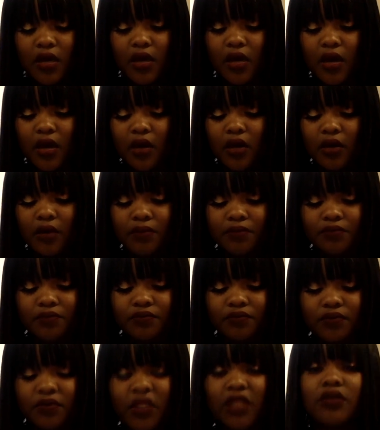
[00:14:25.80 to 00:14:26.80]

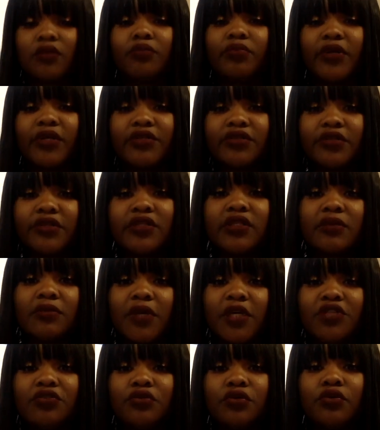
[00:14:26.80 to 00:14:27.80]
that the breasts are
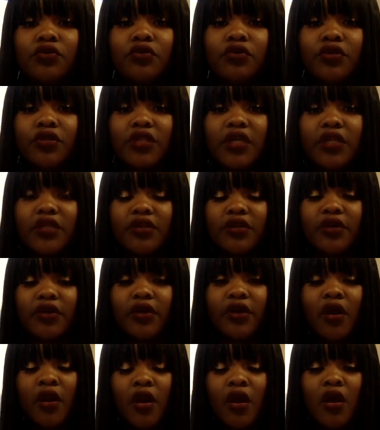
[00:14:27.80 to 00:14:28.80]
symmetrical, and that
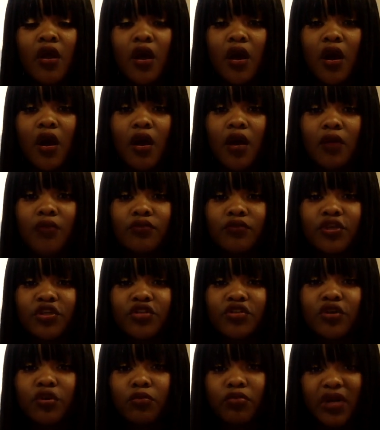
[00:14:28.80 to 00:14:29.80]
there's
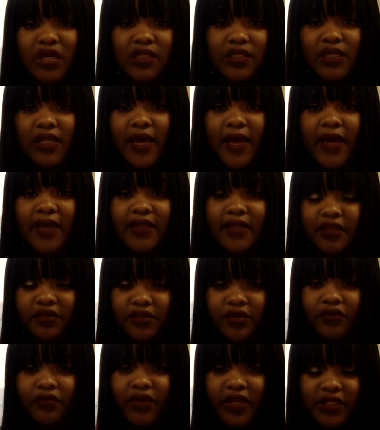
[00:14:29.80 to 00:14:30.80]
no breast lag, that
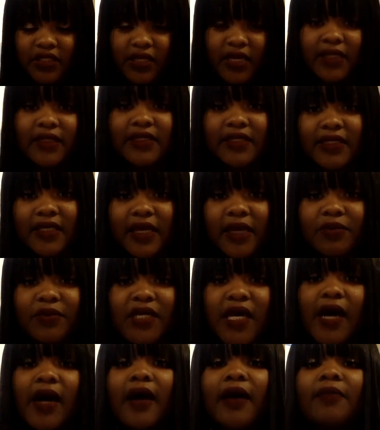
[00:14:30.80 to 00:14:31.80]
they're raising at the same
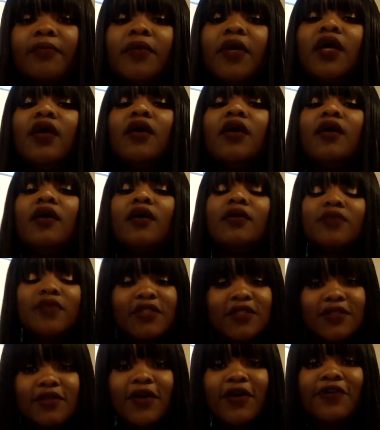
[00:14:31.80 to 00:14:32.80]
time.
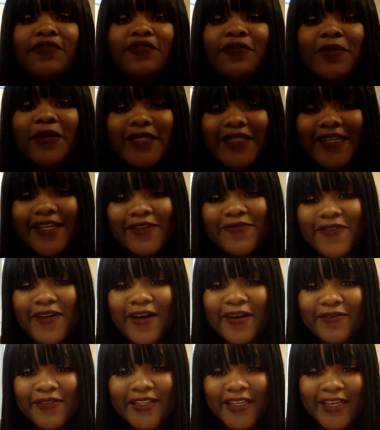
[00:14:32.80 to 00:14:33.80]
This is all information you
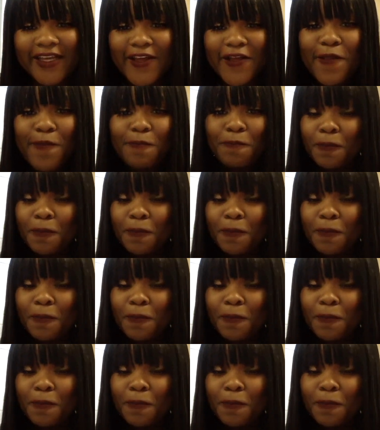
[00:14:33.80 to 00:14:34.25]
probably